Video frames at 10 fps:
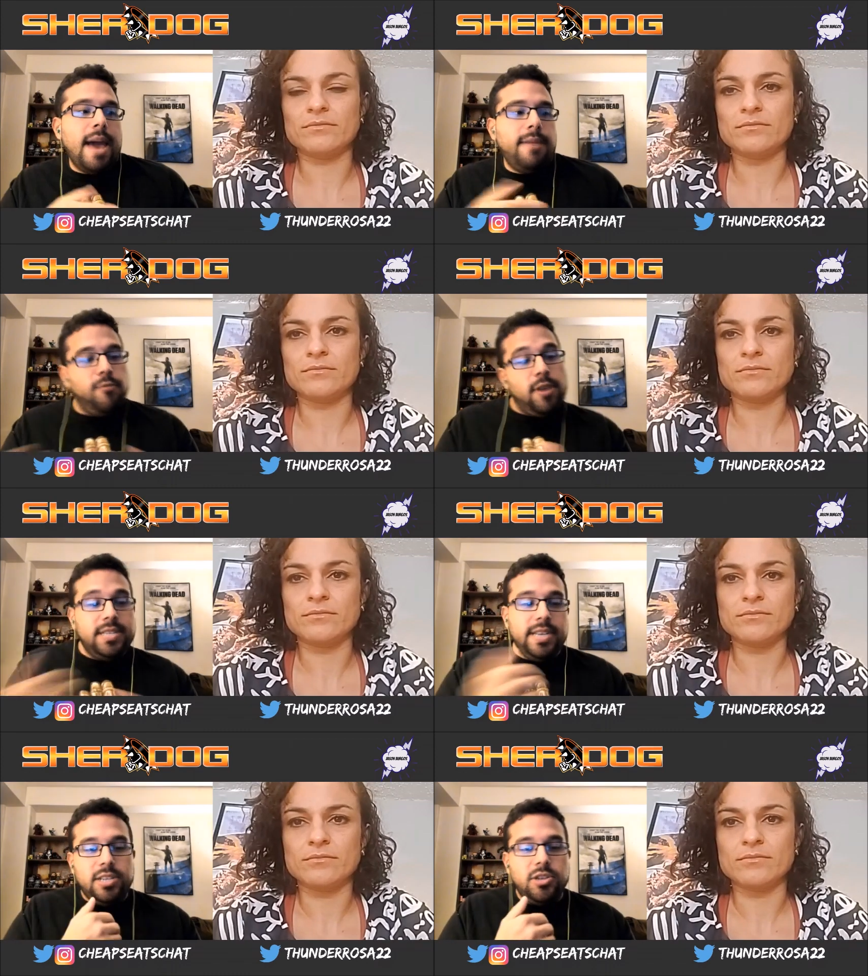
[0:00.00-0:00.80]
Speaker 1: and
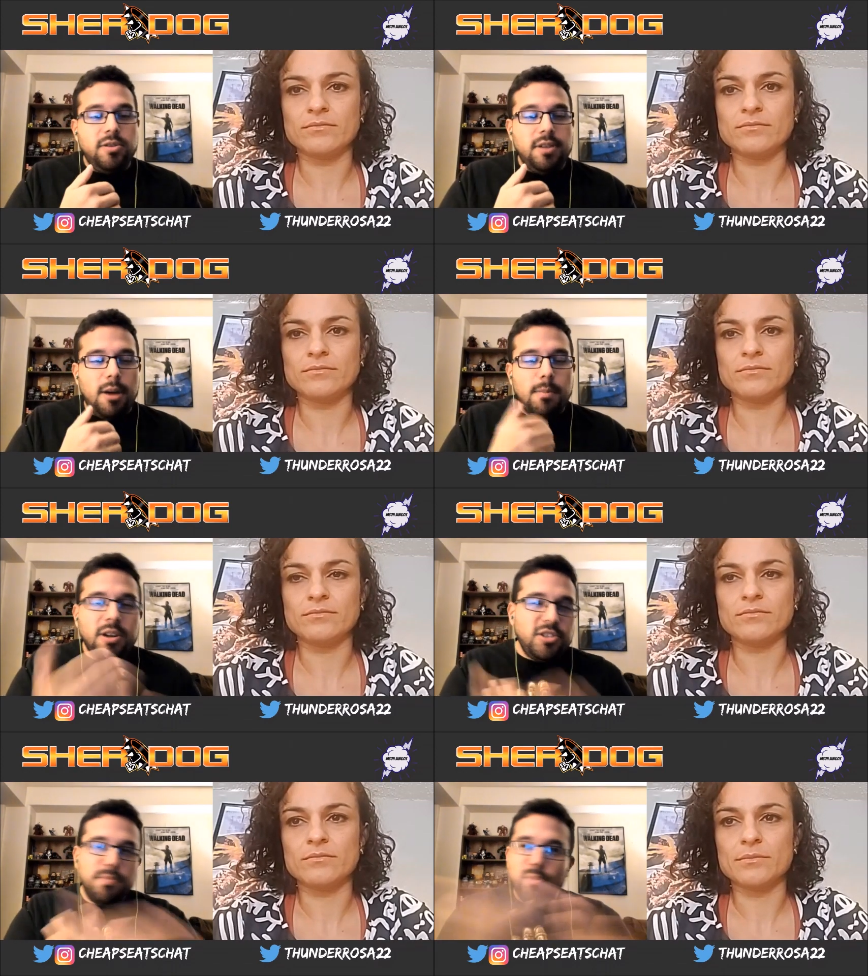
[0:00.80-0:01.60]
wrestling in turn are
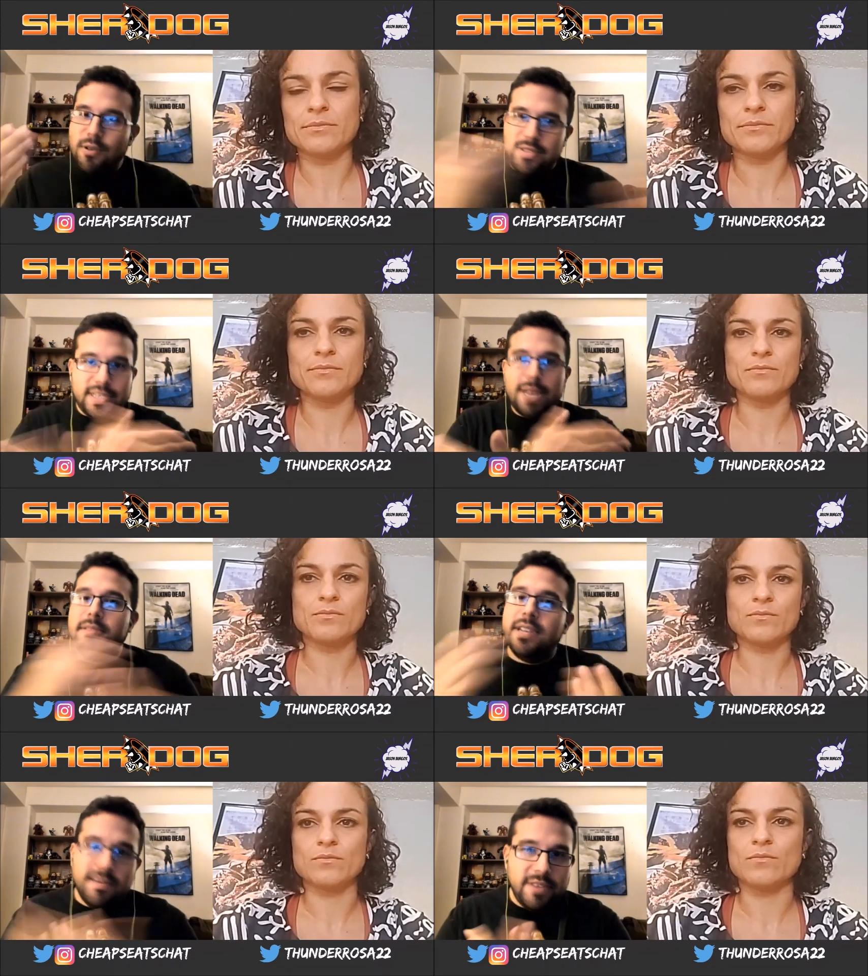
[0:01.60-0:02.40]
much more
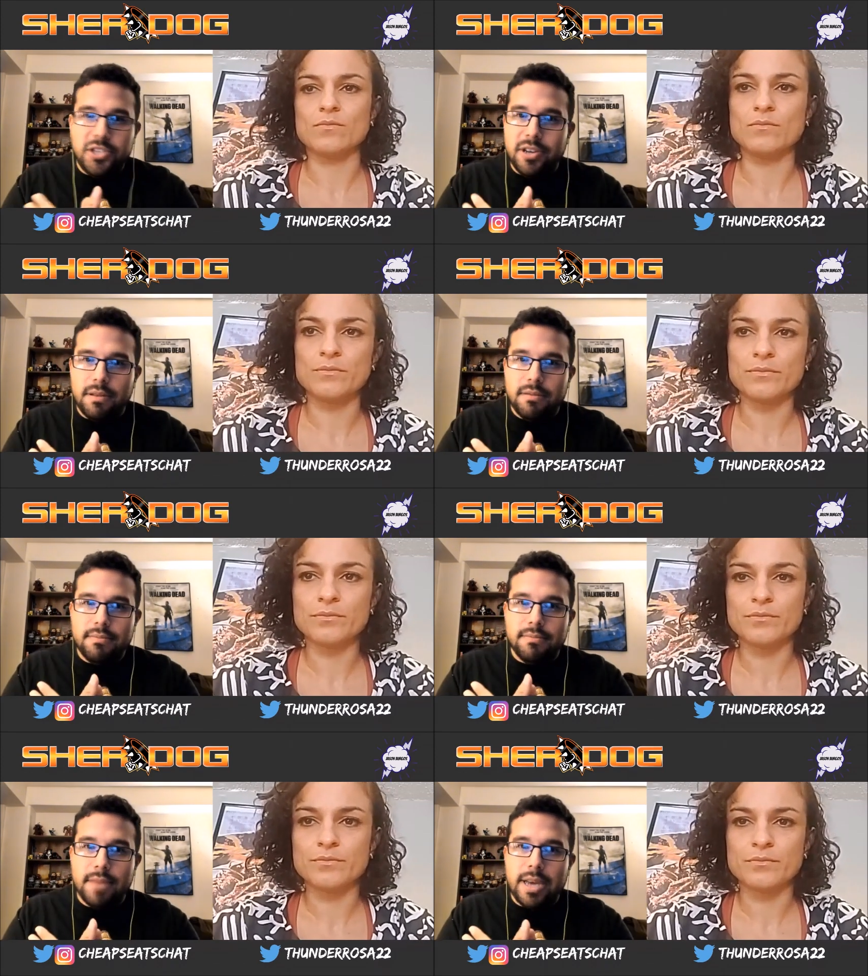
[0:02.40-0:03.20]
accepting of each other.
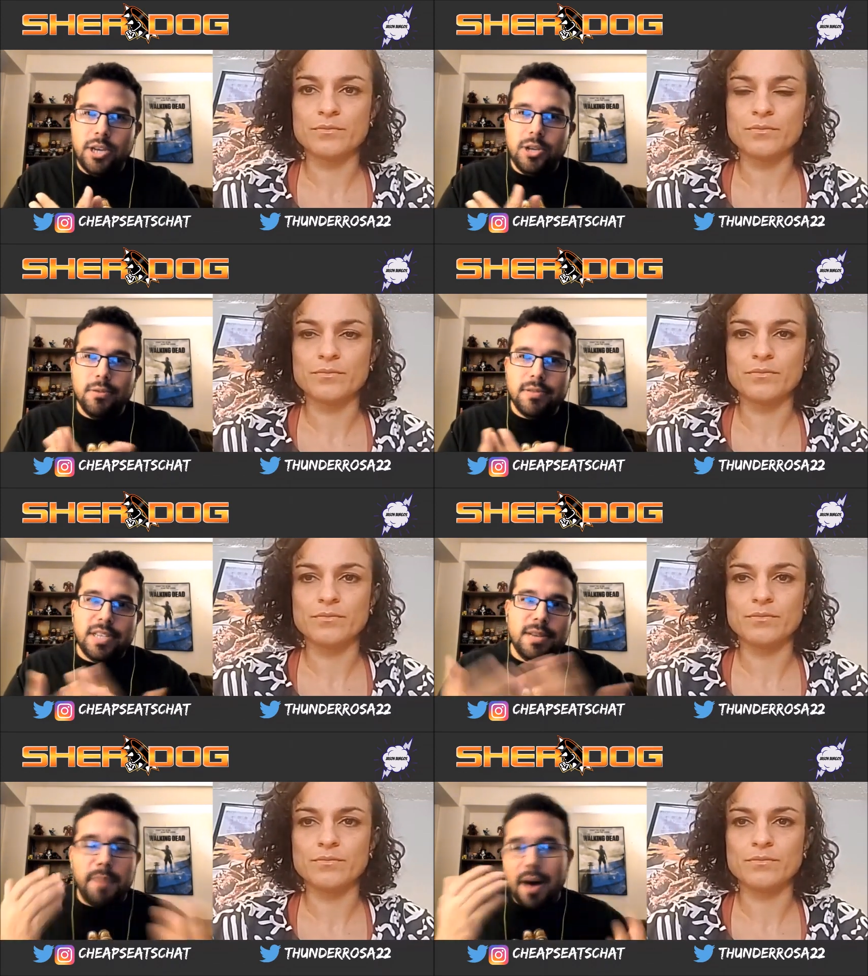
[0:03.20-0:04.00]
Like, you don't
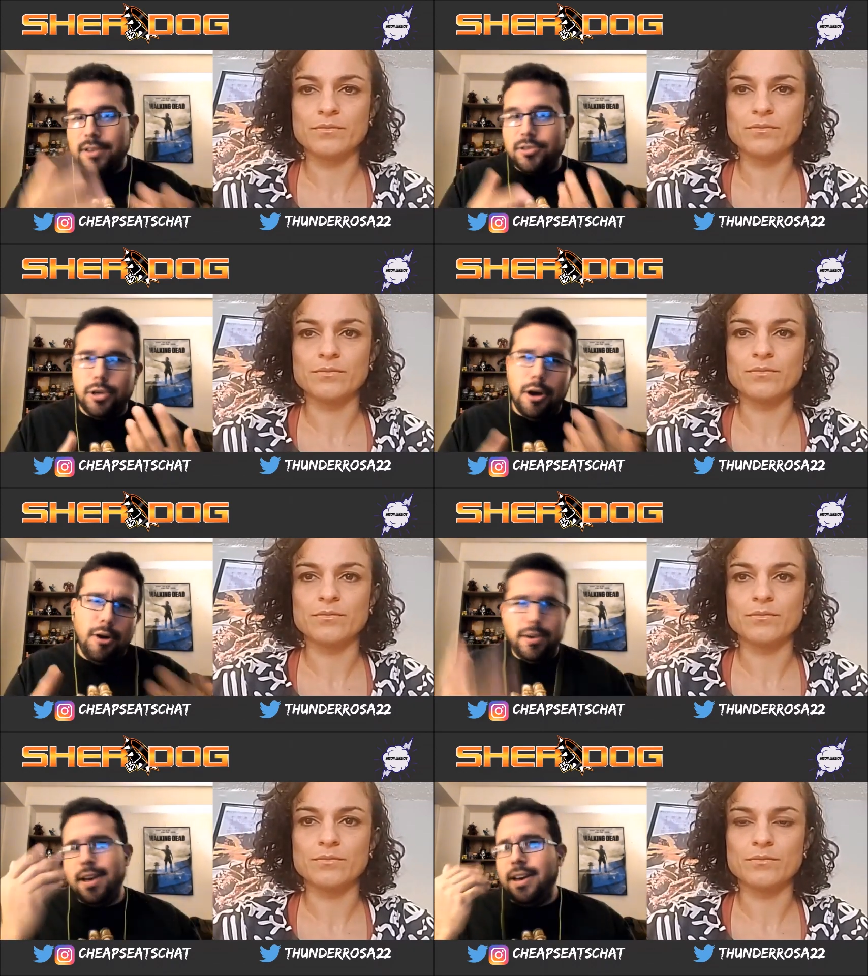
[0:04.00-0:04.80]
see boxers,
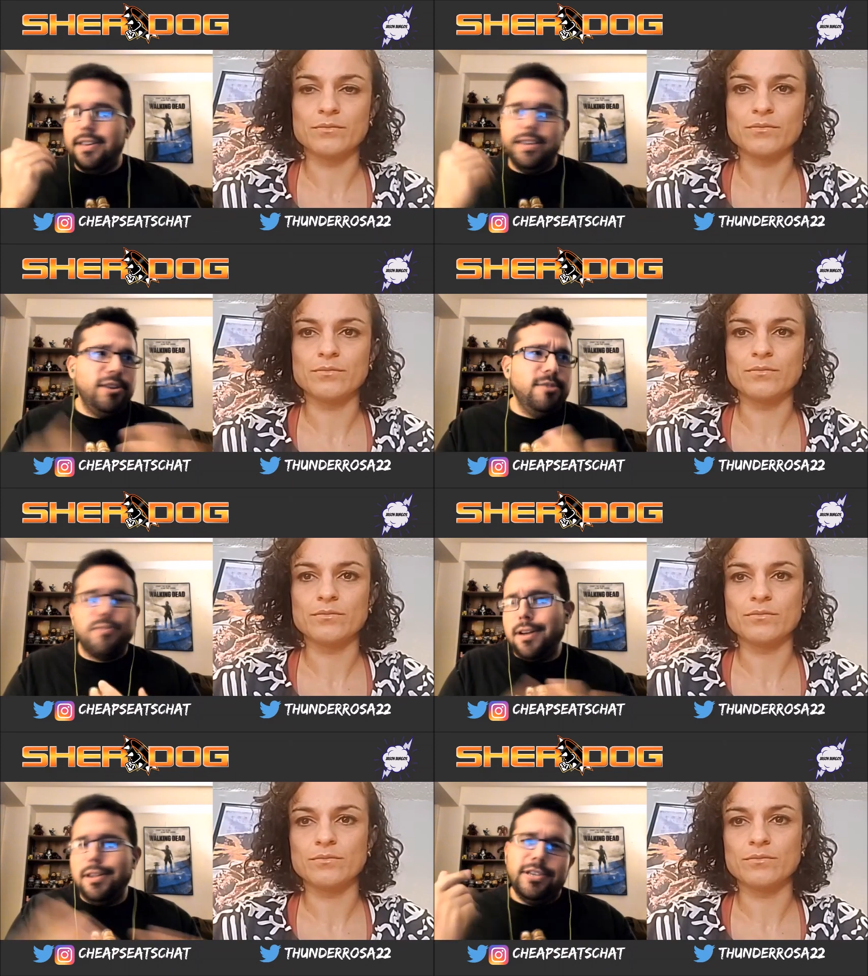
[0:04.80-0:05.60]
oh, yeah, you know,
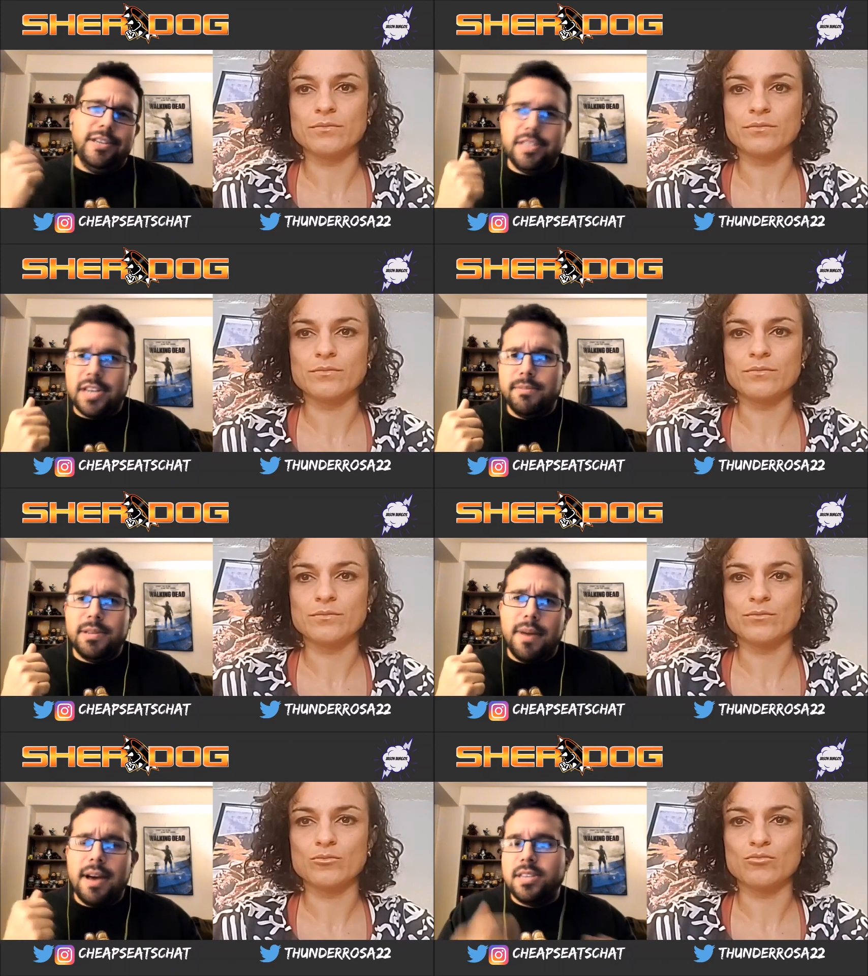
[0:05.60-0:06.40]
Brock Lesnar, he needs to come
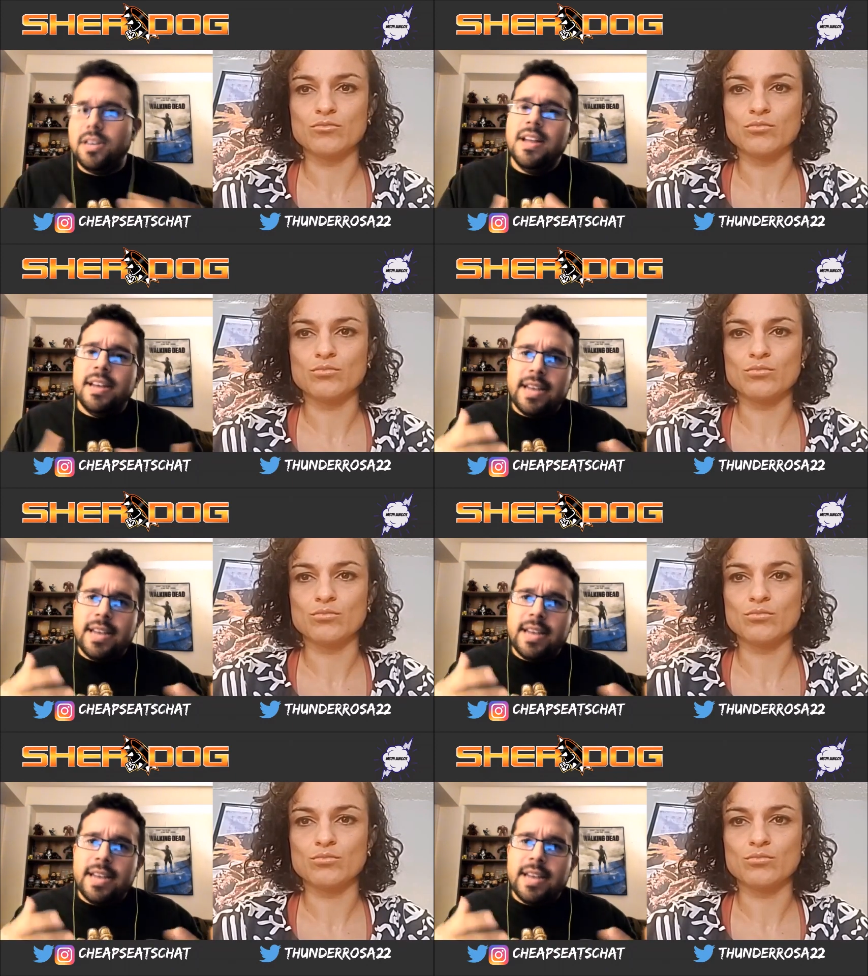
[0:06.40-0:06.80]
into boxing.